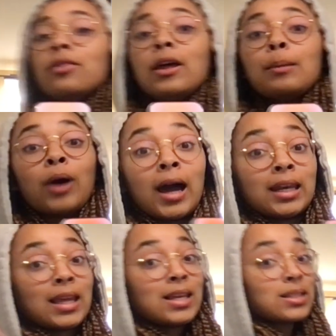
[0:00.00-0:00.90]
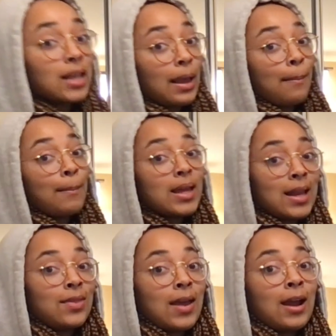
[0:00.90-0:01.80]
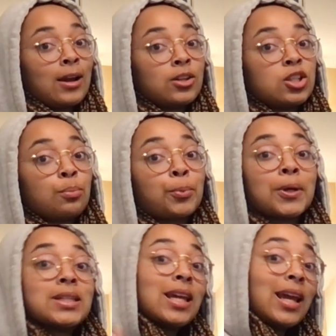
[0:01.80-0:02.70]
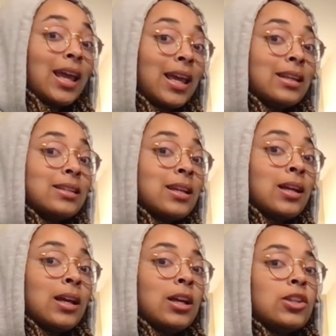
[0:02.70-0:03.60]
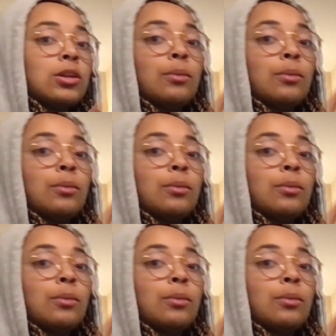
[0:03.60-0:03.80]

They brought Niecy and Mickey there to pretend to